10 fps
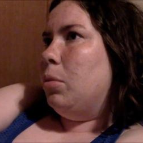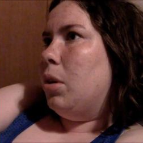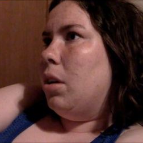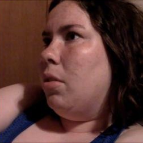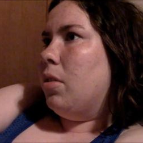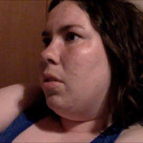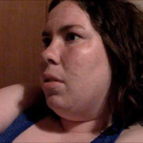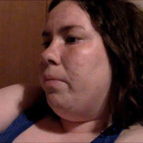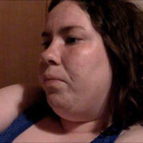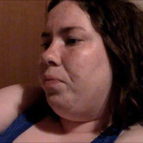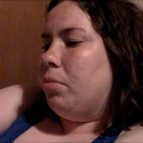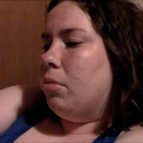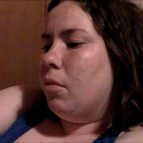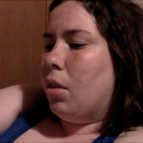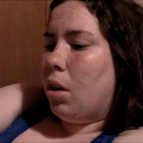What else?
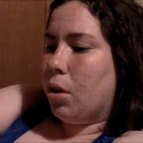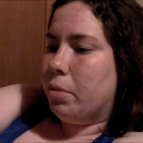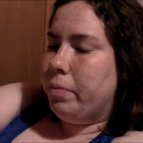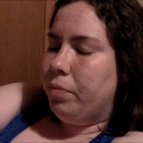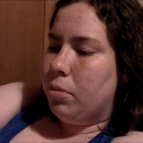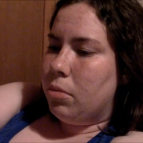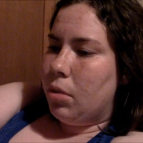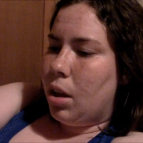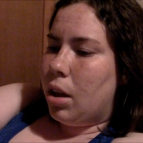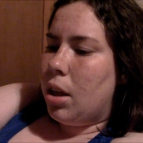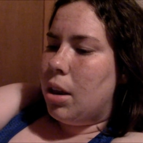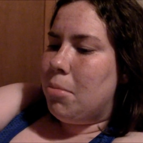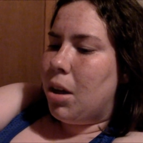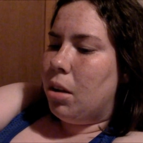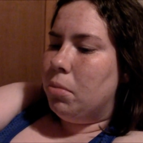Oh, I laid
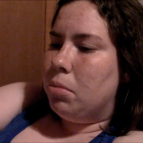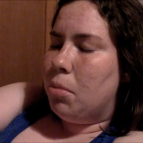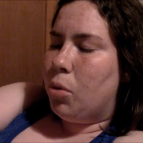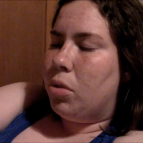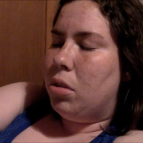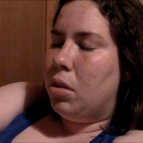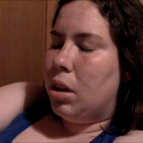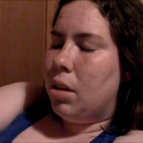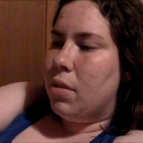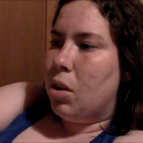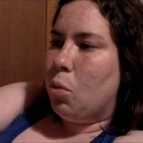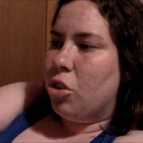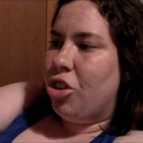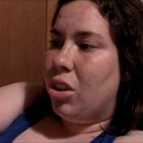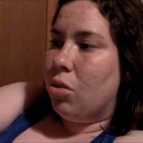in bed most of the evening
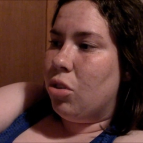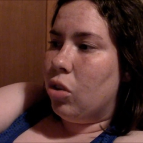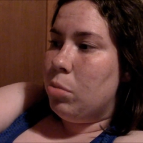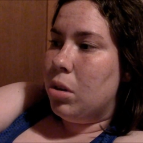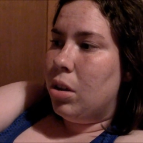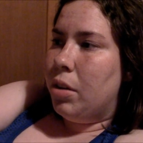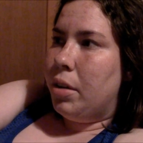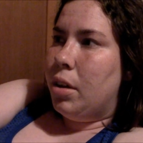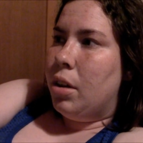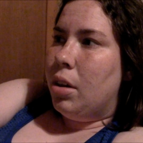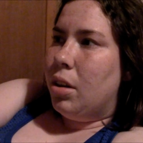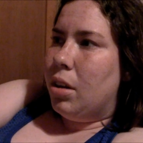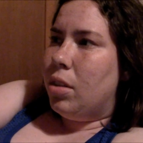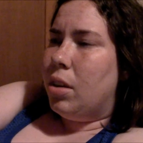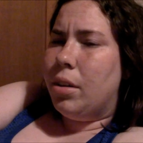watching YouTube.
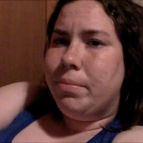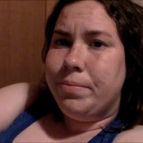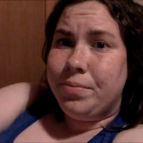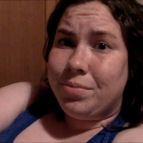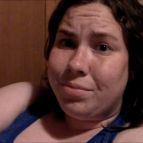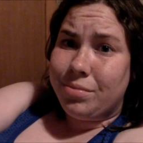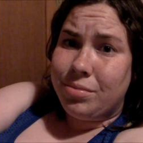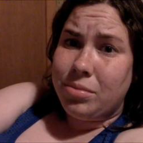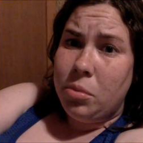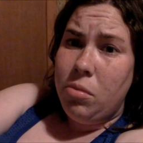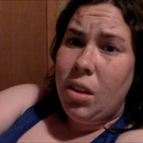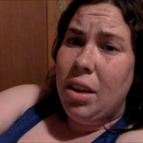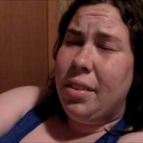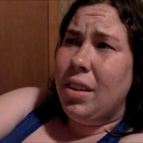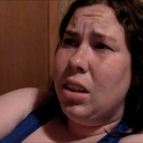And then
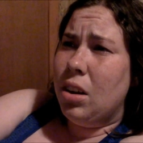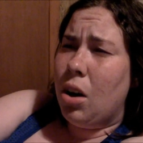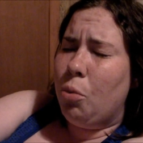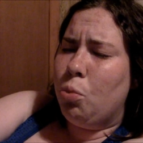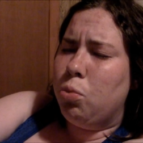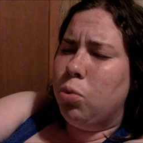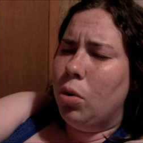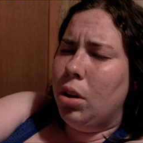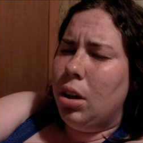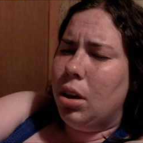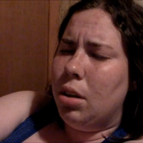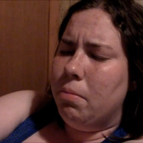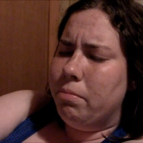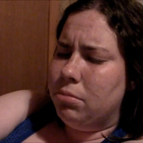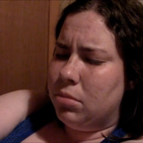I suddenly got
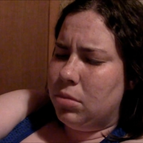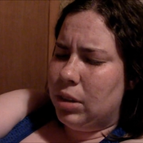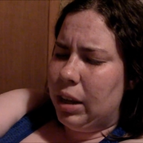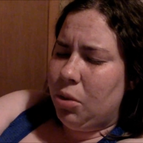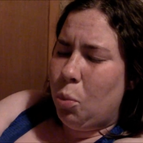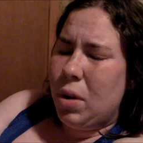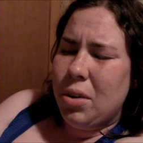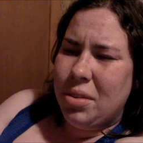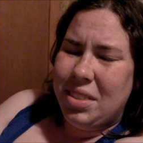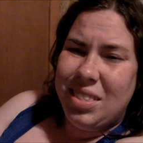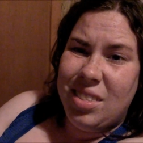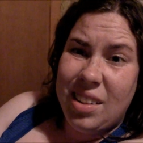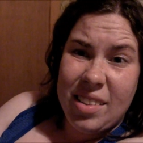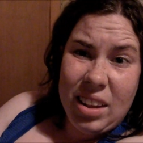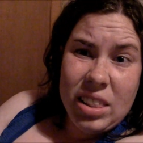really, like, the weird
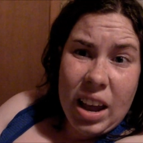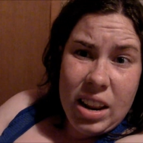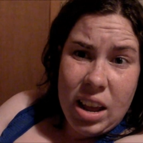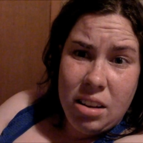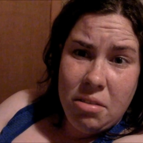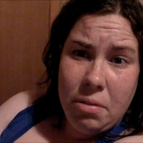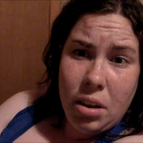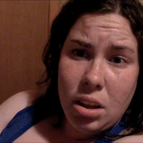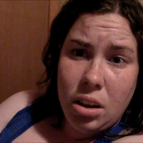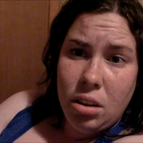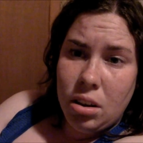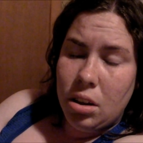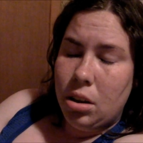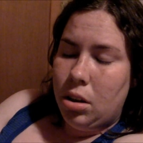dizzy lightheaded feeling